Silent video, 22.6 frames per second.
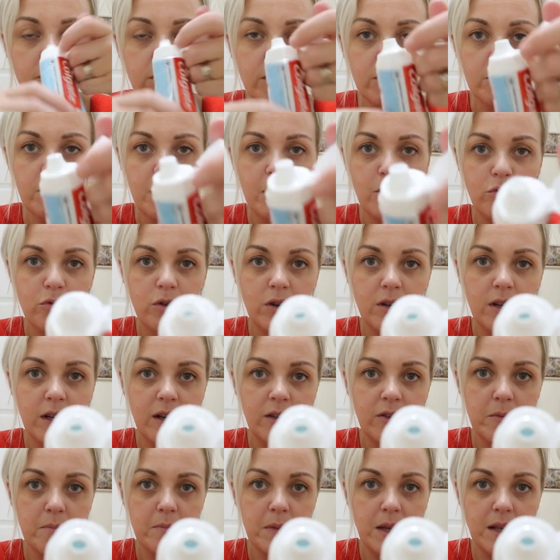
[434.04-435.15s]
Smells really
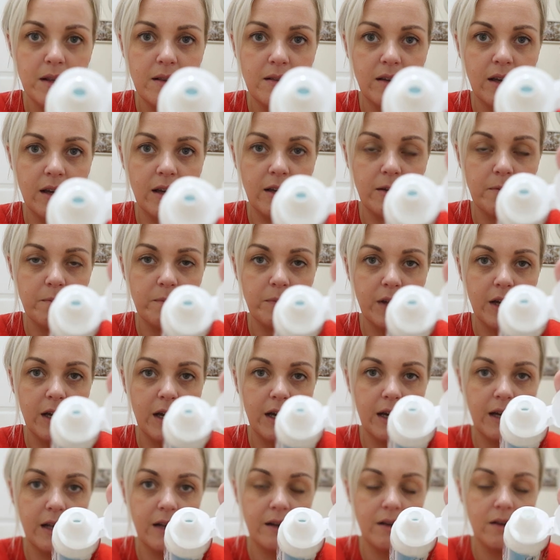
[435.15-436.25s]
nice and minty,
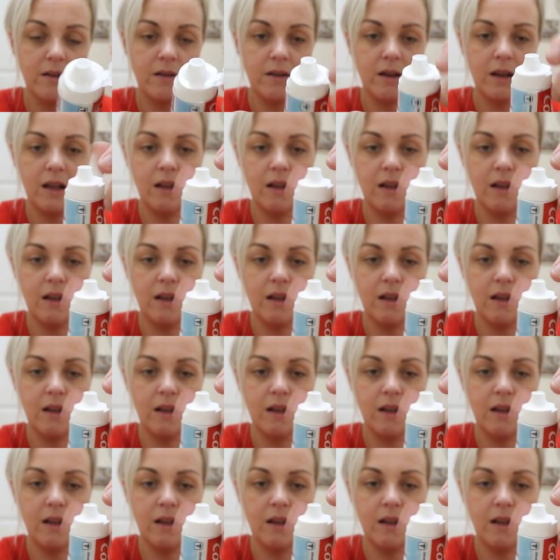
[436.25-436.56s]
and